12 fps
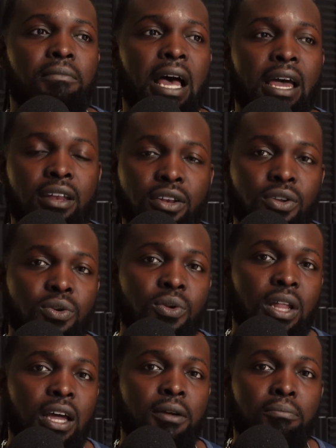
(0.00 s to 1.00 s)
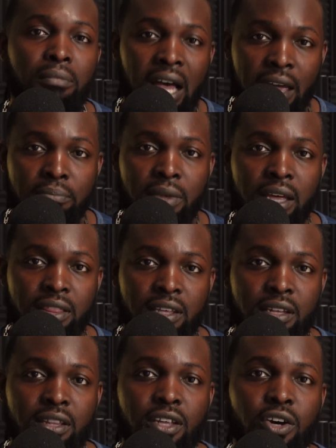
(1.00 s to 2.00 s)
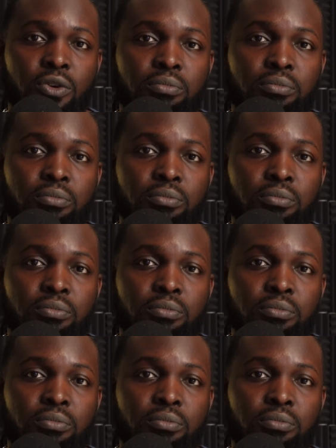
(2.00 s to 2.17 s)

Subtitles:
I do like my method though,